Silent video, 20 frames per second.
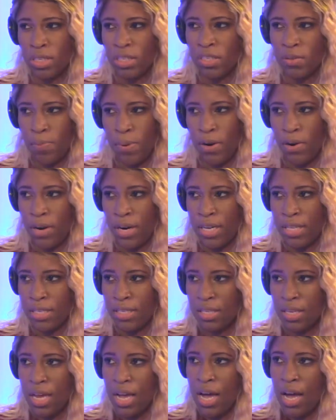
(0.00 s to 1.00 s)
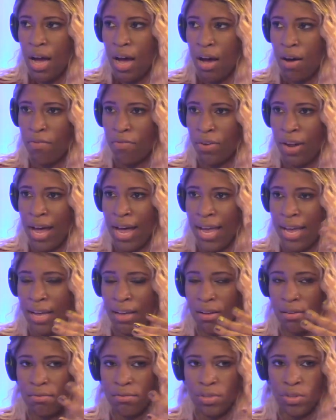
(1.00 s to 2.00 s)
spirits of
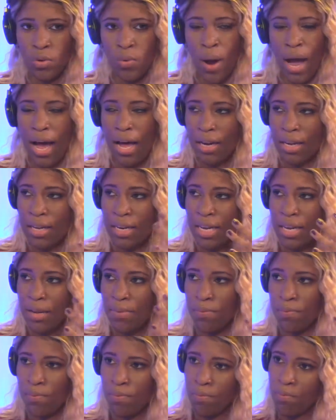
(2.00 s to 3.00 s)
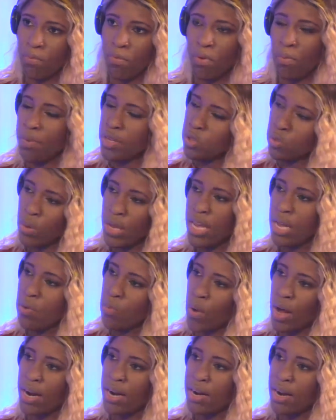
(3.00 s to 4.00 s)
like duality
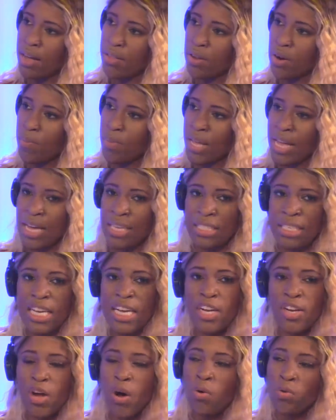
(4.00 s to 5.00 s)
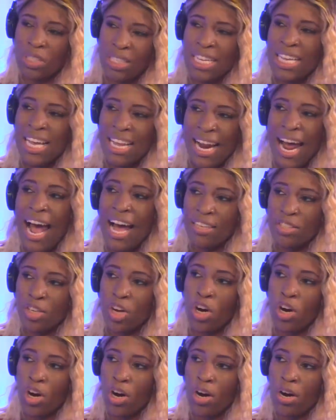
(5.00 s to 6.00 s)
between one another, because he knows he can
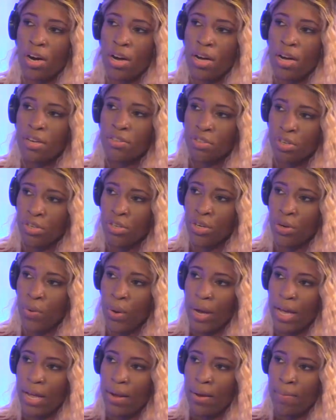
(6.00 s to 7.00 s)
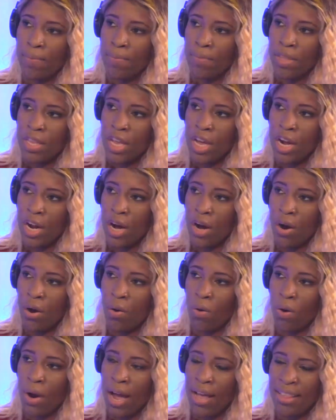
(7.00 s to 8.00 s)
ask her to do it. Absolutely. You
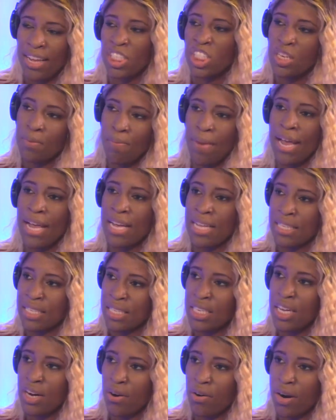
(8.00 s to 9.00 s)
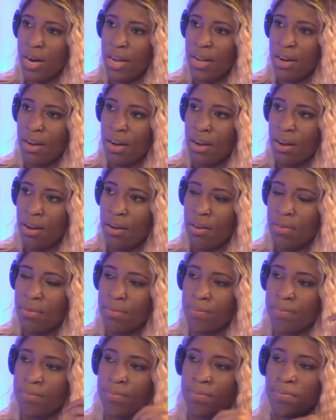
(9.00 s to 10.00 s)
know, and that she may consider it. And we were
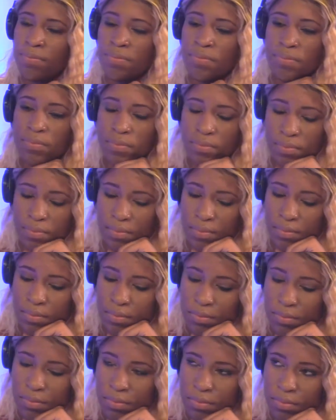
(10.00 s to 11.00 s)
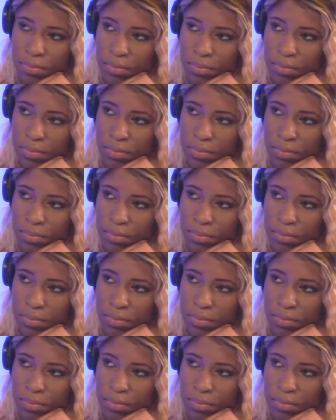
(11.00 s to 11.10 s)
kind of talking about this in kind of the